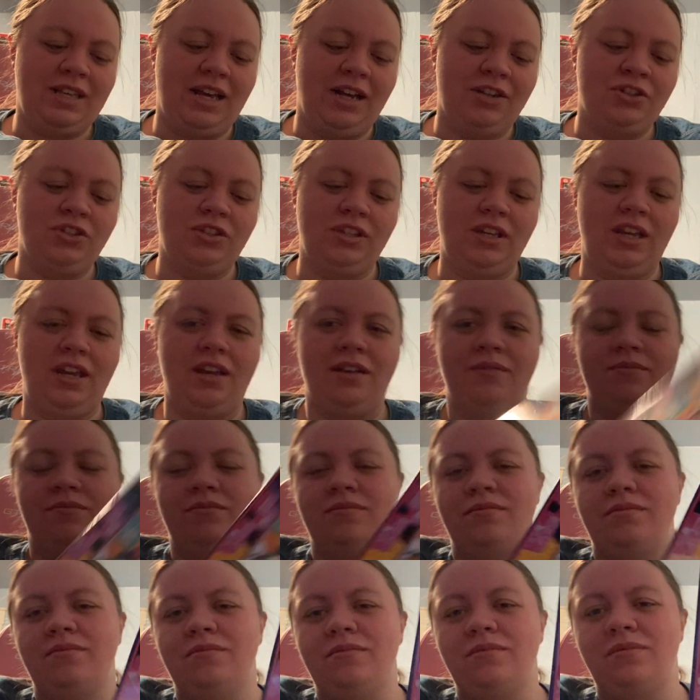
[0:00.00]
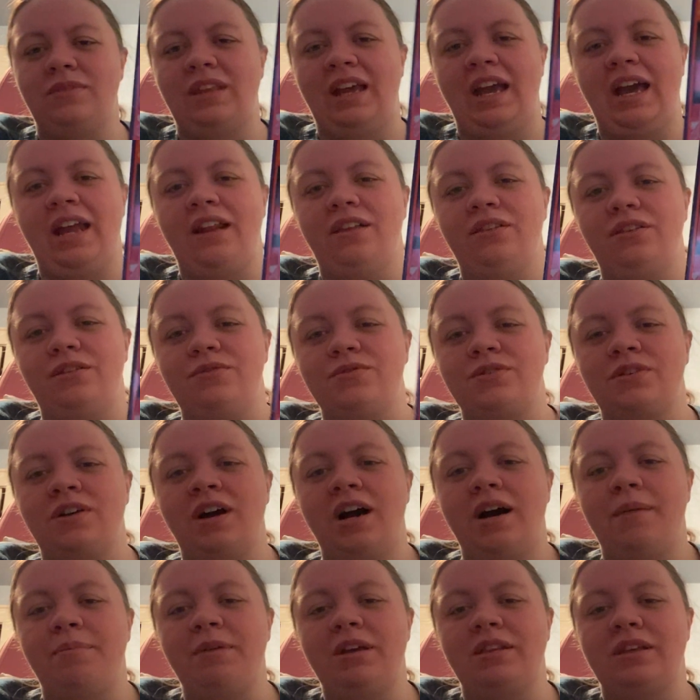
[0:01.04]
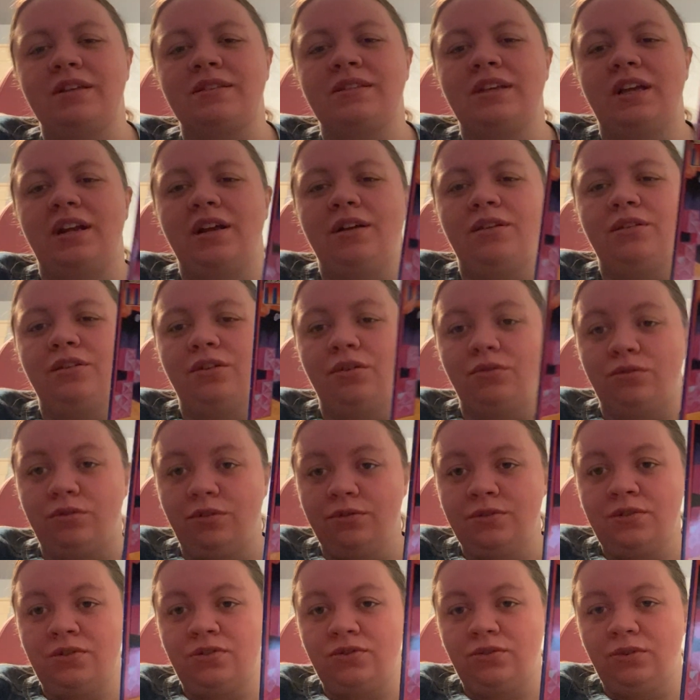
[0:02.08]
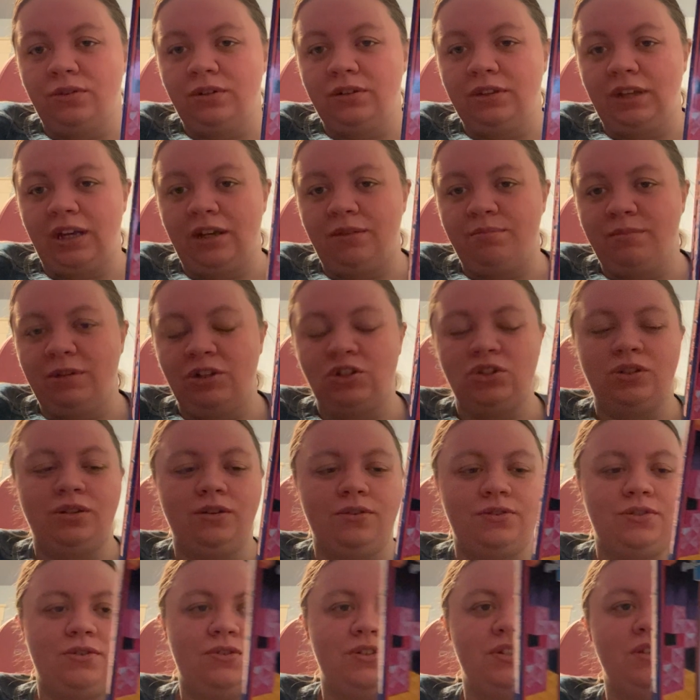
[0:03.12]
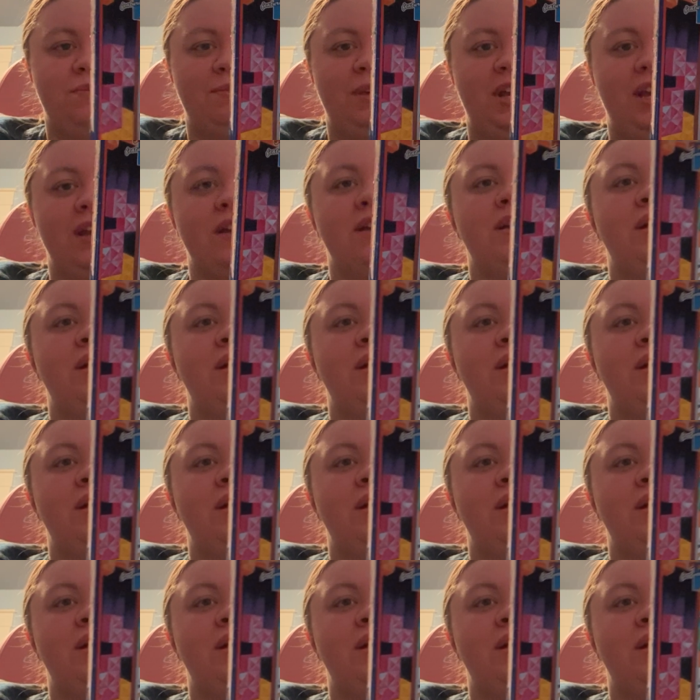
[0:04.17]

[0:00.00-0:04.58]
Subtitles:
actually, they had a loose copy of this at a local store, like much closer to me.